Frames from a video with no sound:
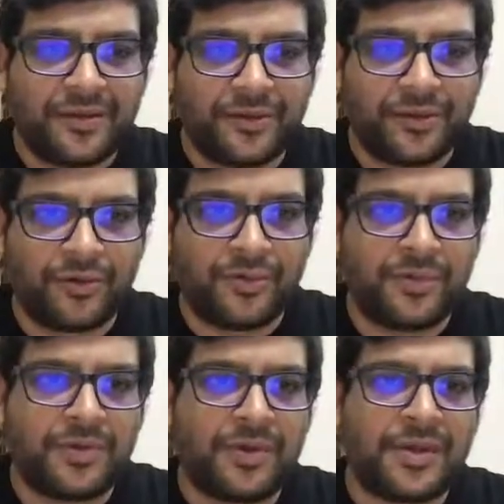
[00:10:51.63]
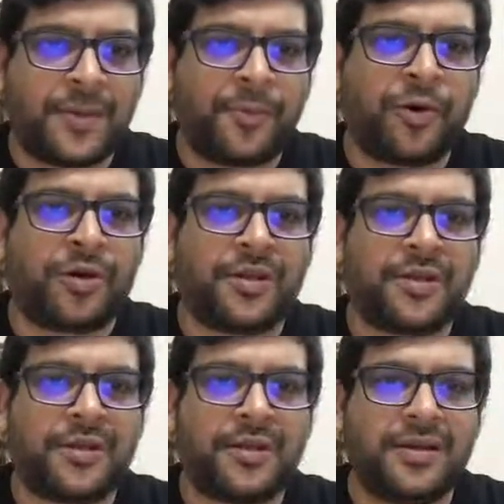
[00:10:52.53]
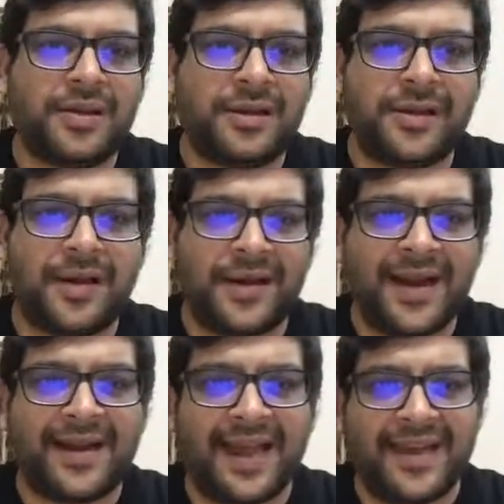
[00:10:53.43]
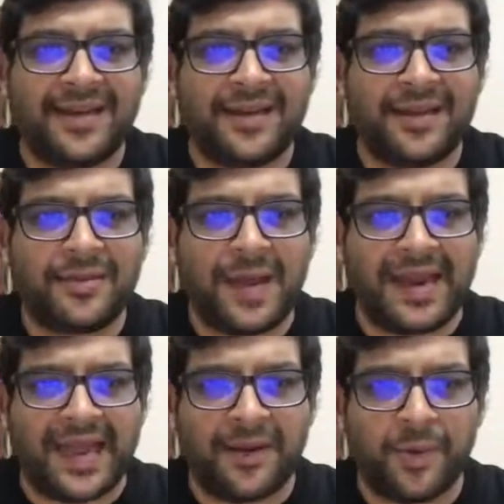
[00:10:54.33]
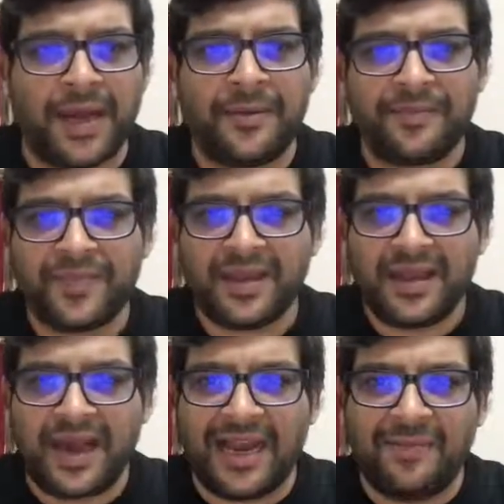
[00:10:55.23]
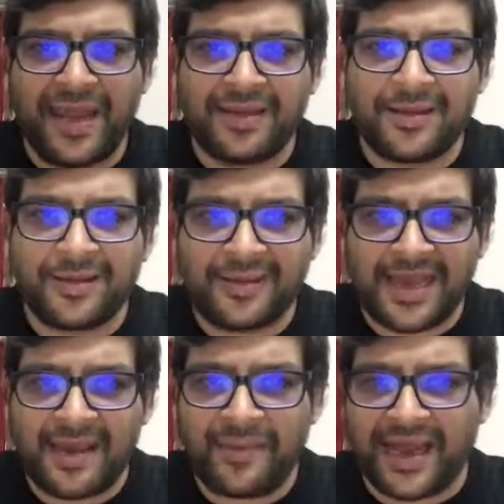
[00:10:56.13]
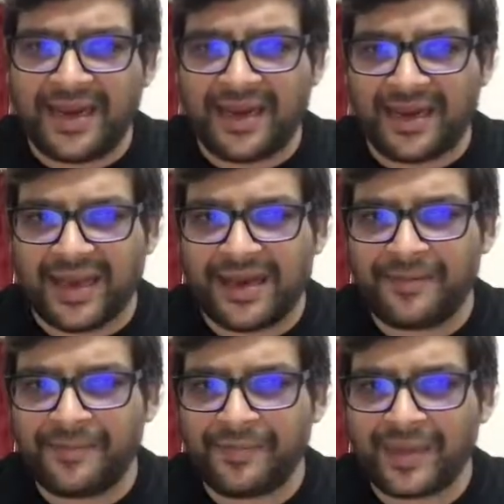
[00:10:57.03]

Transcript: So suppose this red line is my line 1. I'll make the same line again.